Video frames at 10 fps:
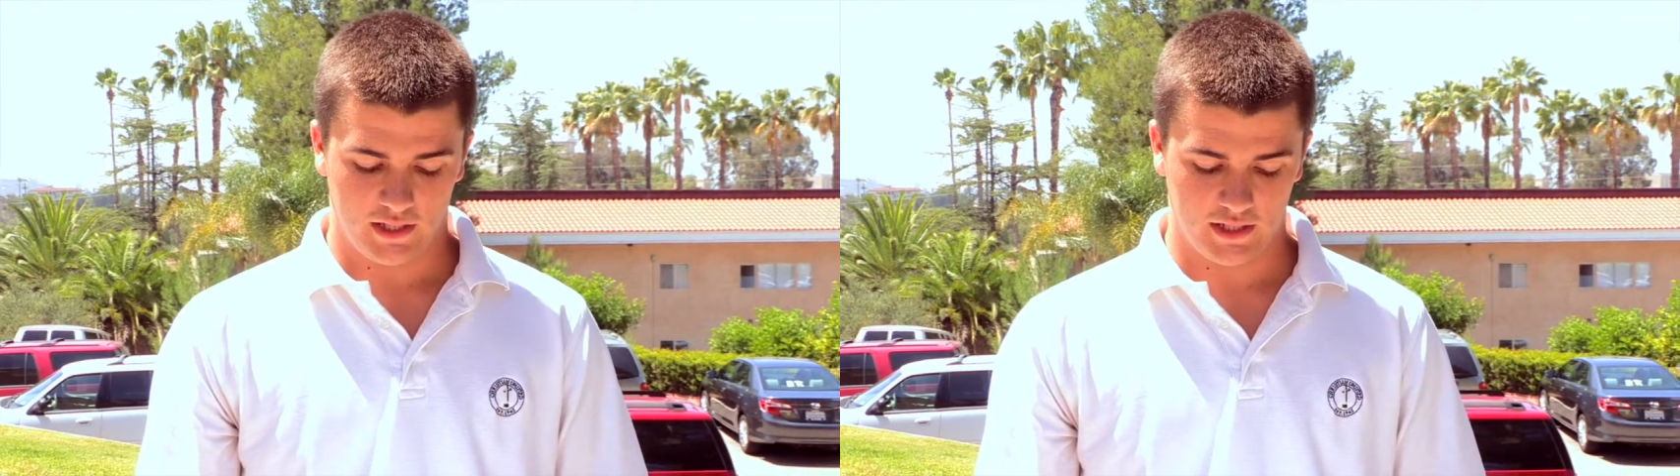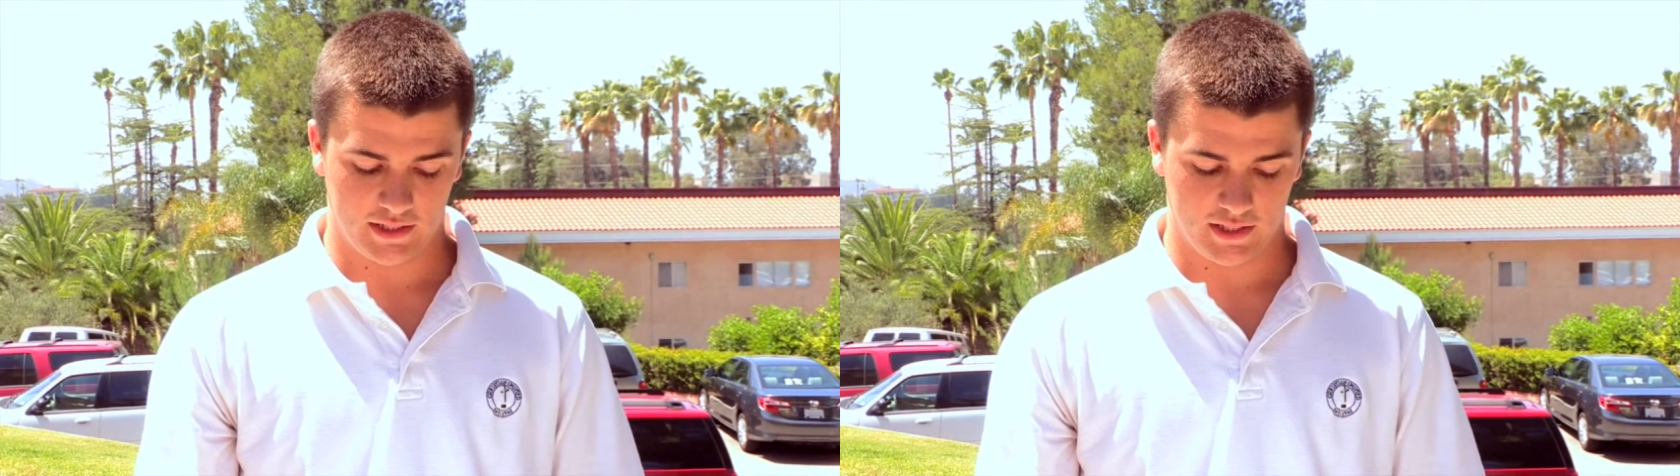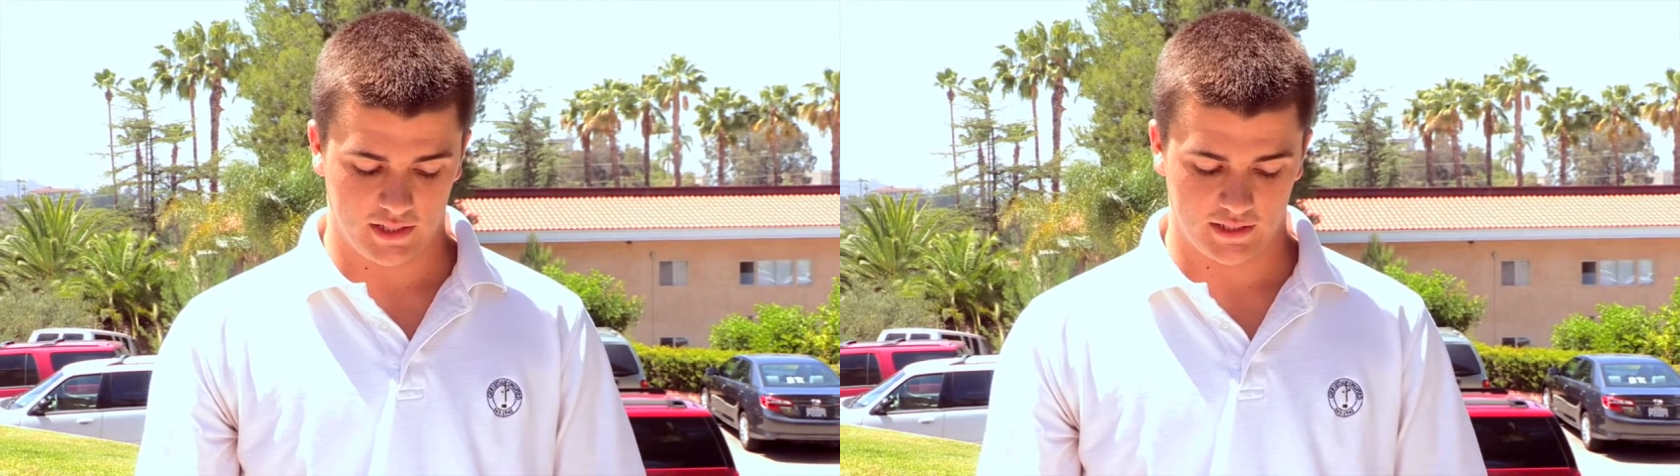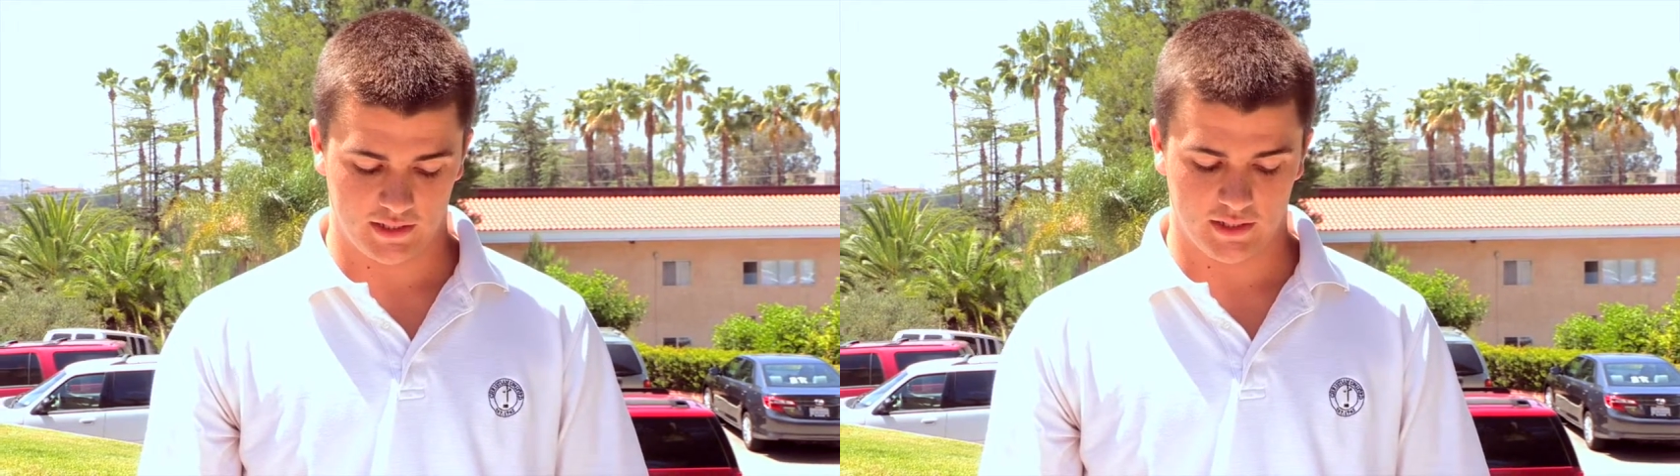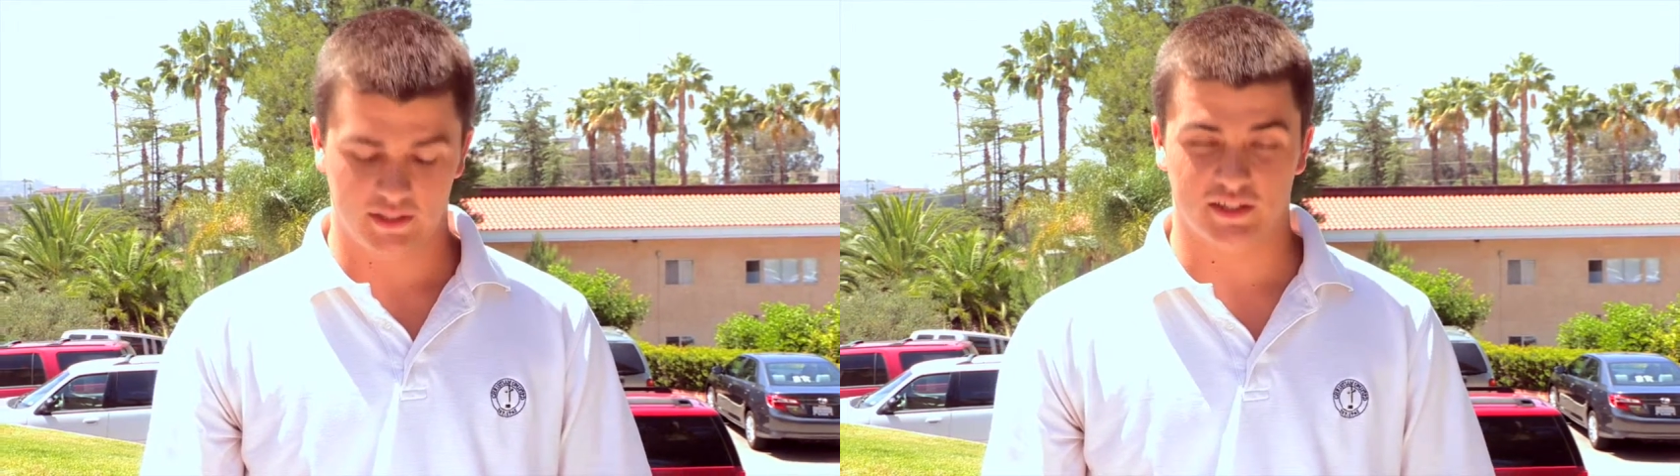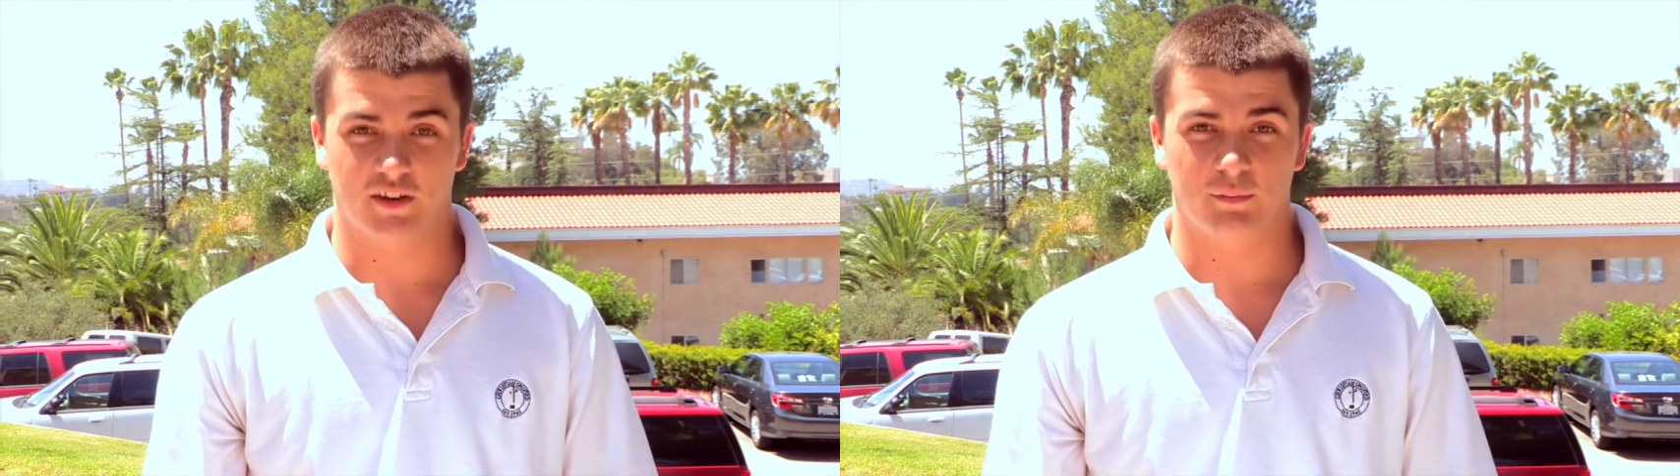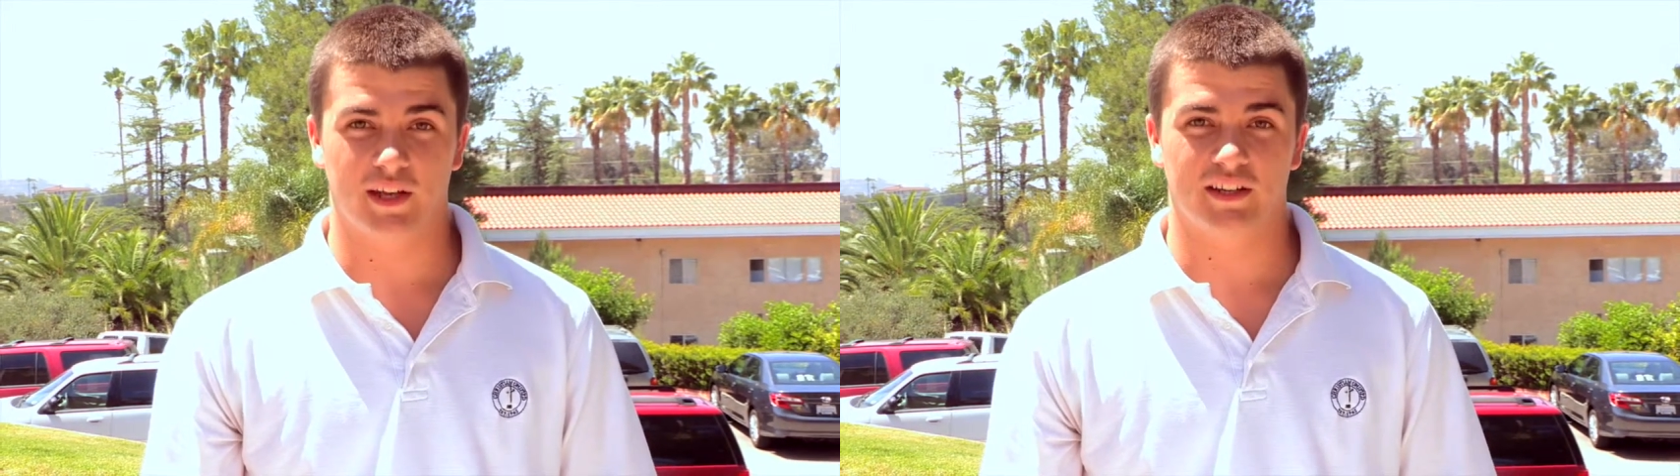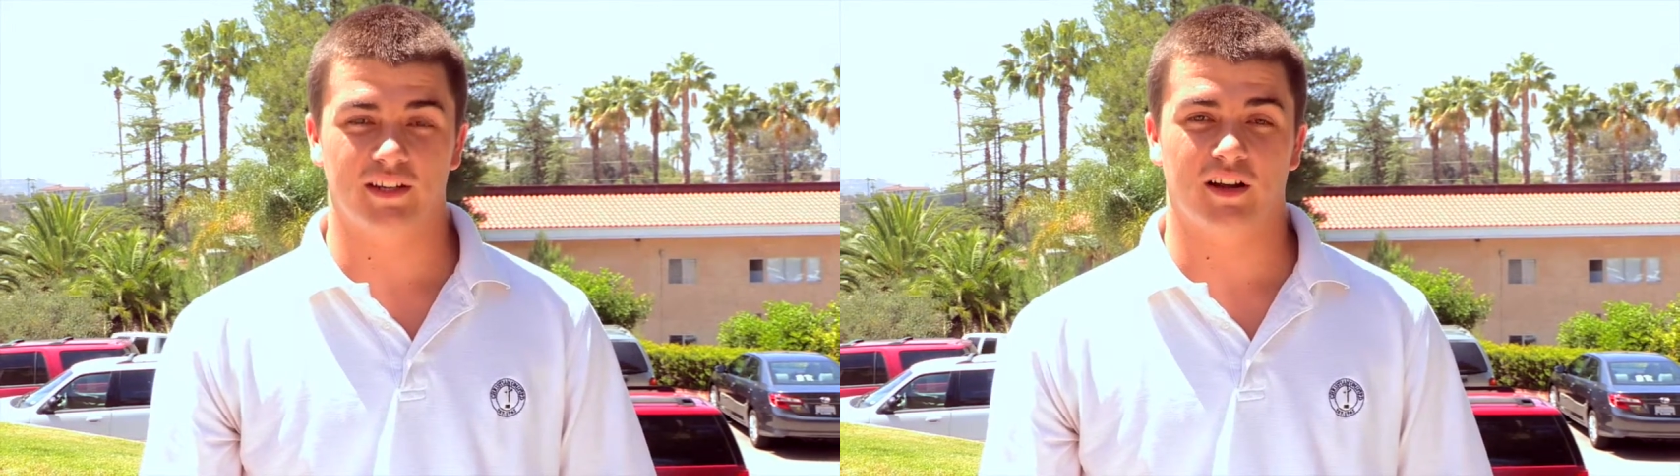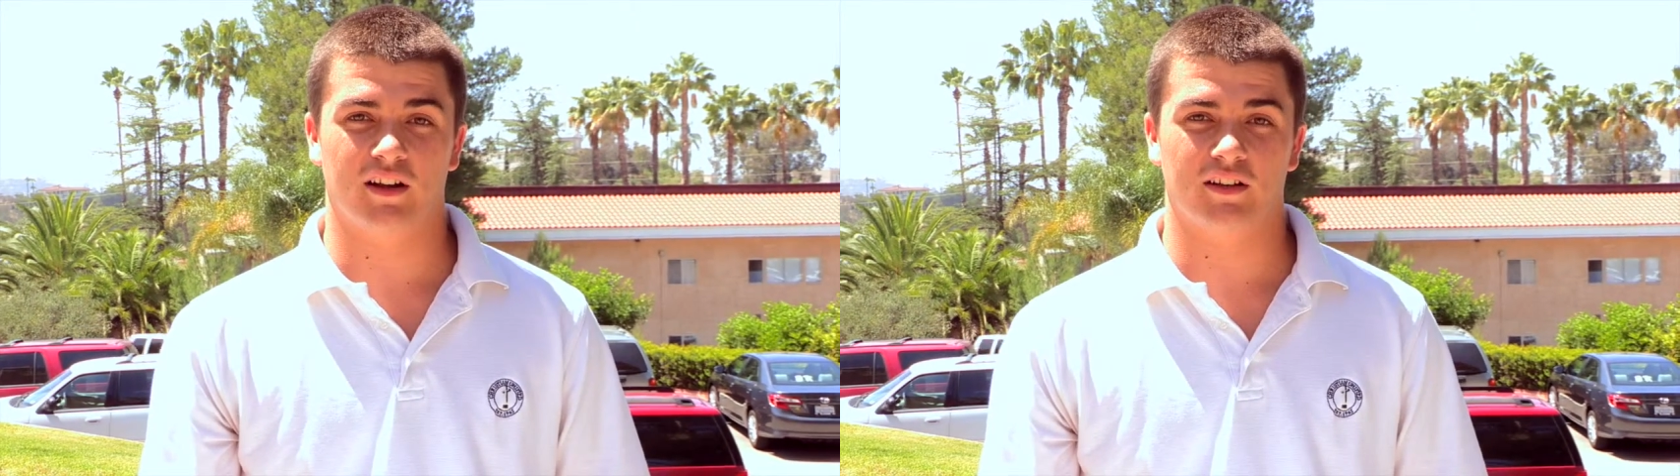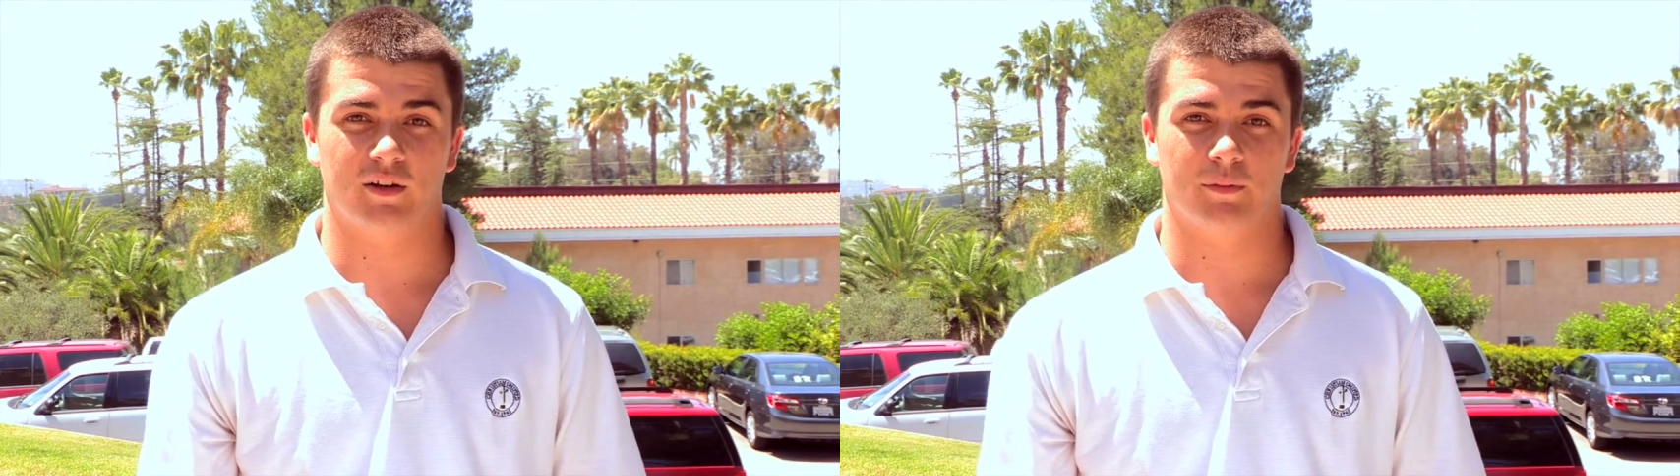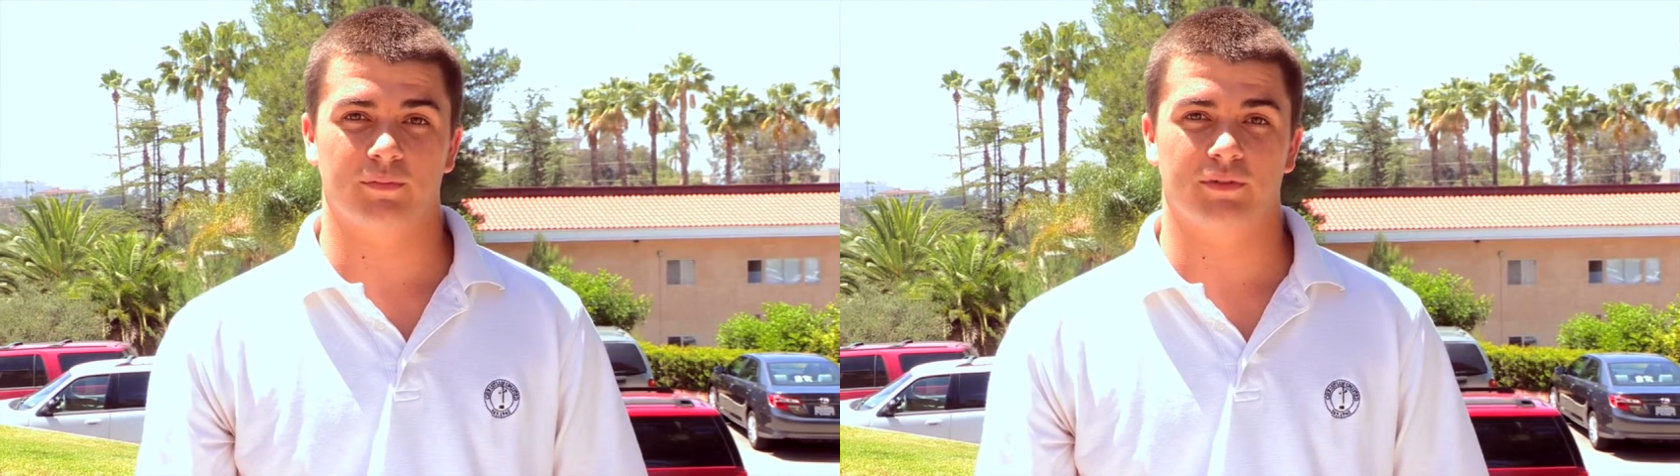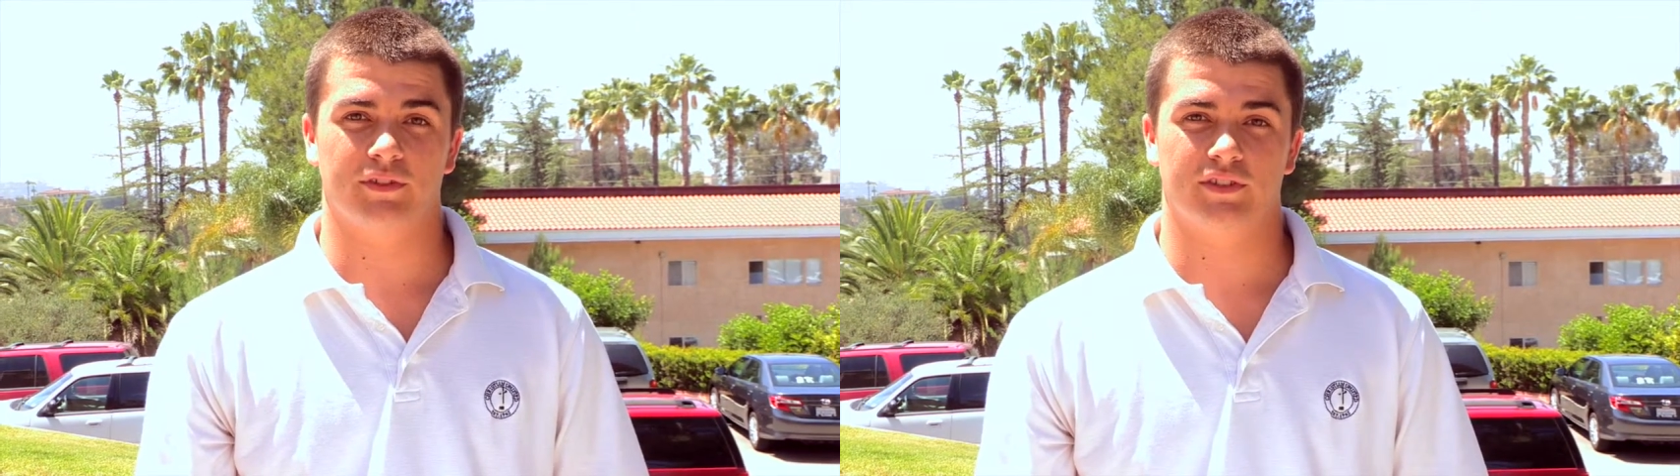he says, "The Son of Man did not come